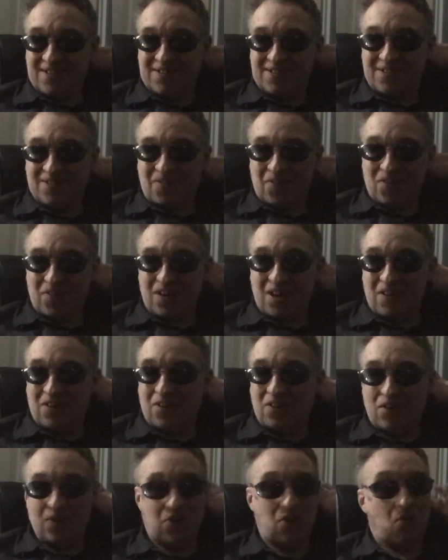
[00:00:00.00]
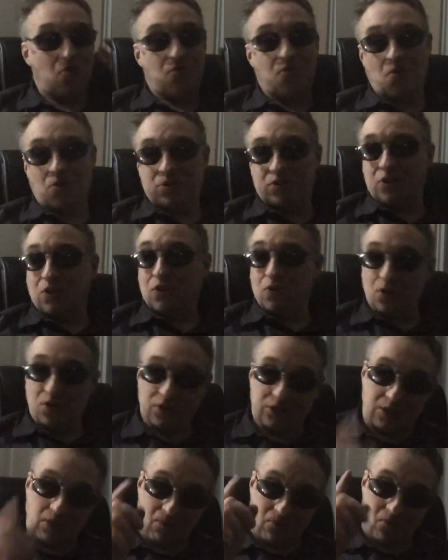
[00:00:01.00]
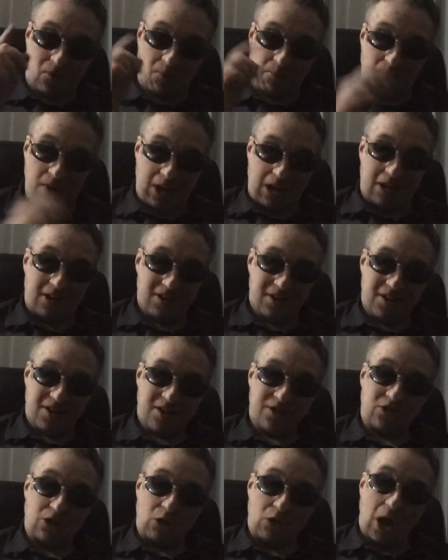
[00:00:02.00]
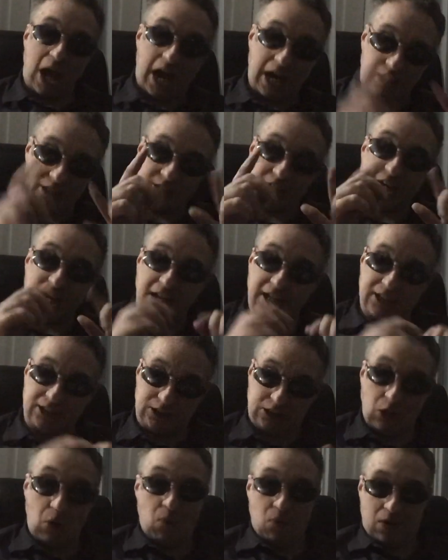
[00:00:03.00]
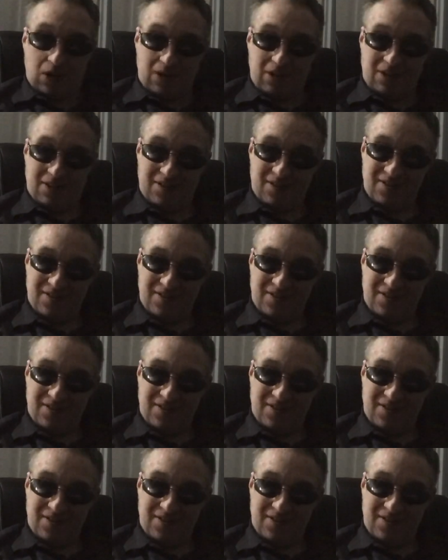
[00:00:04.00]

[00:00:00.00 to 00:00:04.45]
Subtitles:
So yeah, there you go, folks. You learned something from me. So hashtag zoning.